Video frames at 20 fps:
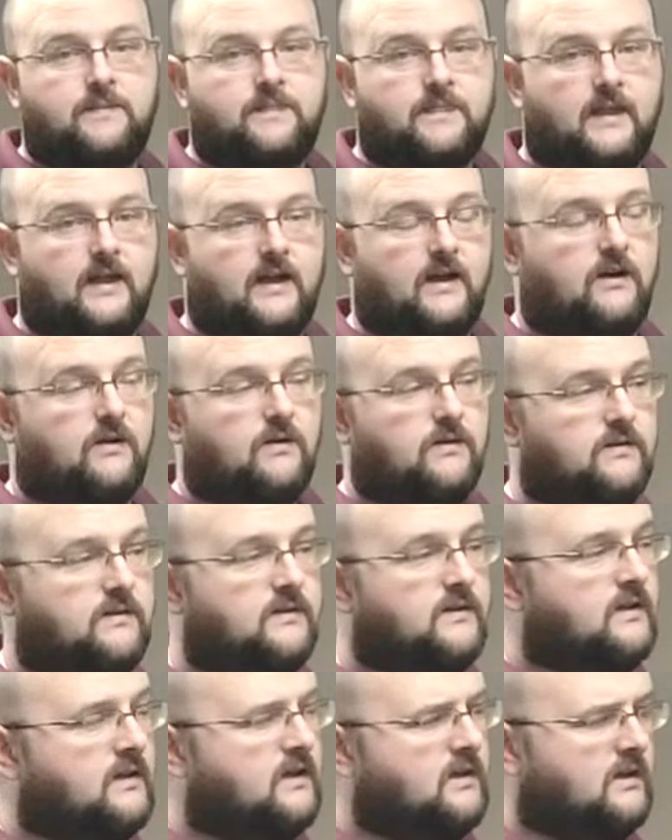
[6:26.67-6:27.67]
Now,
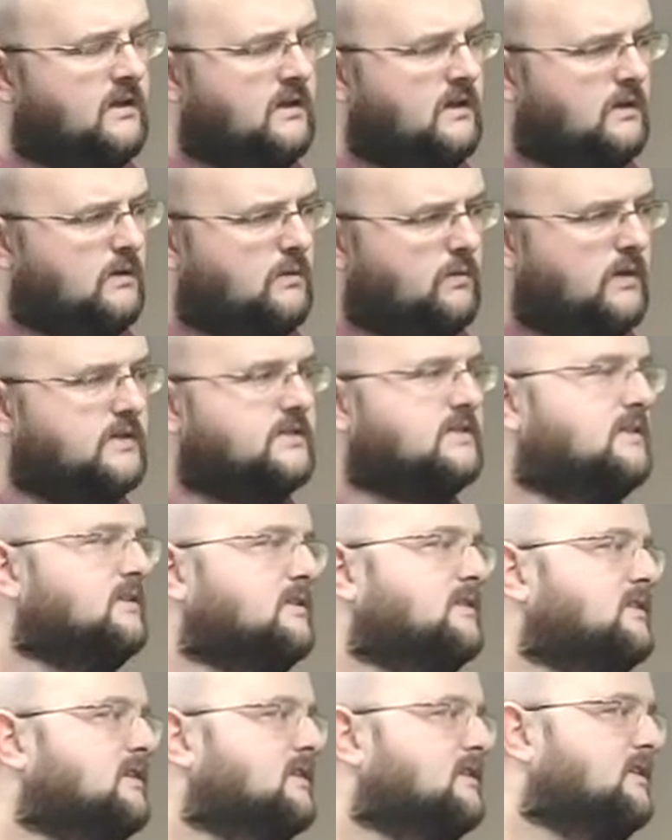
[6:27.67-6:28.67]
what's the
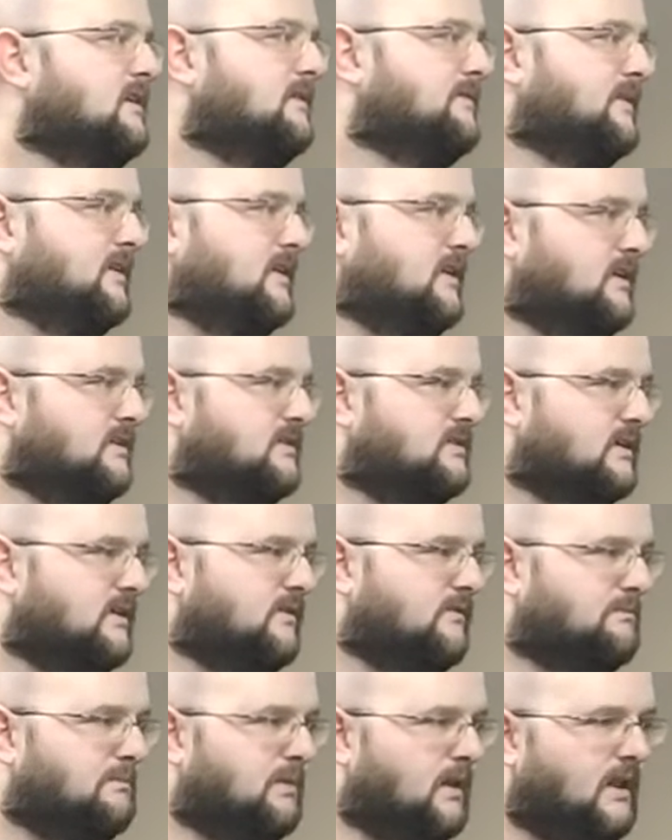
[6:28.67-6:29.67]
significance
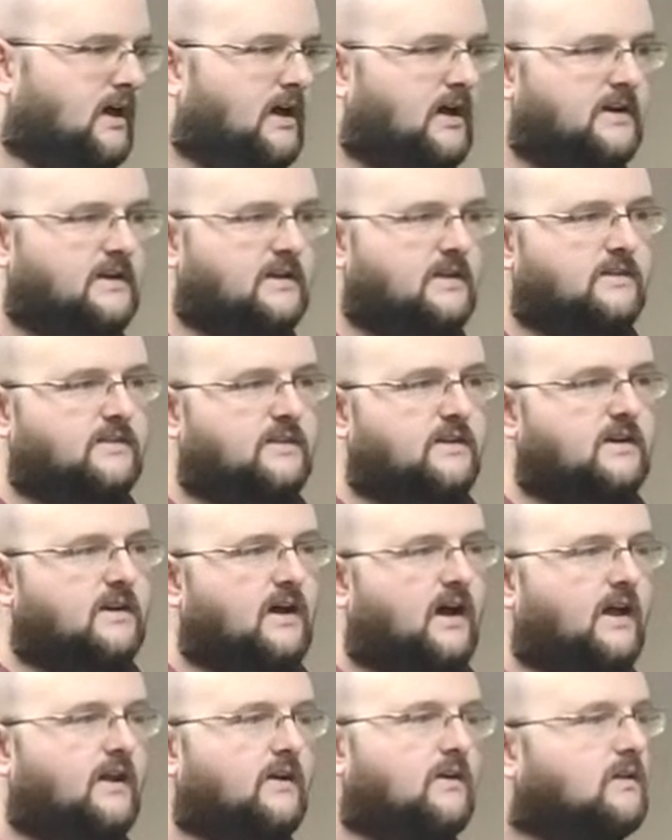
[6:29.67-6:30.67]
of blood in the
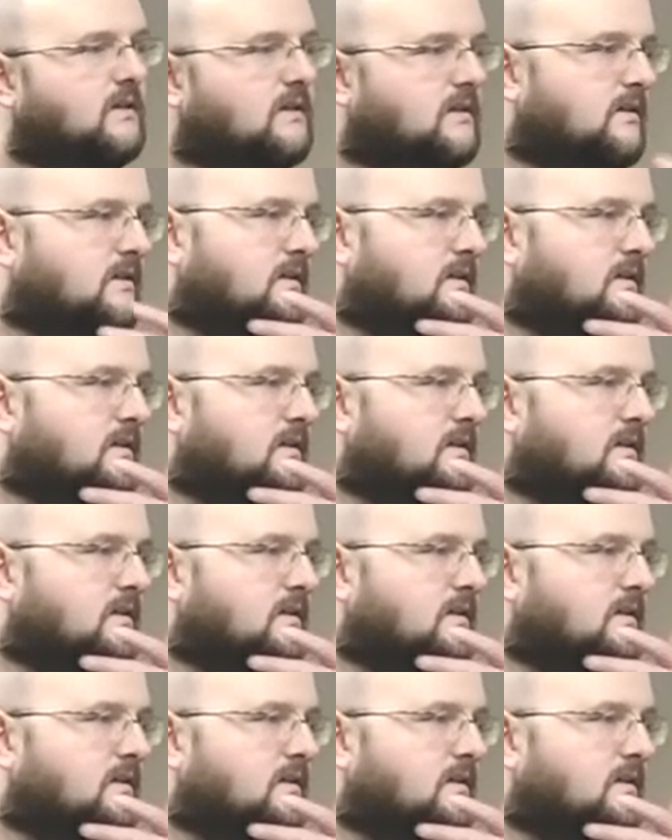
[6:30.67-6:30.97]
Nile?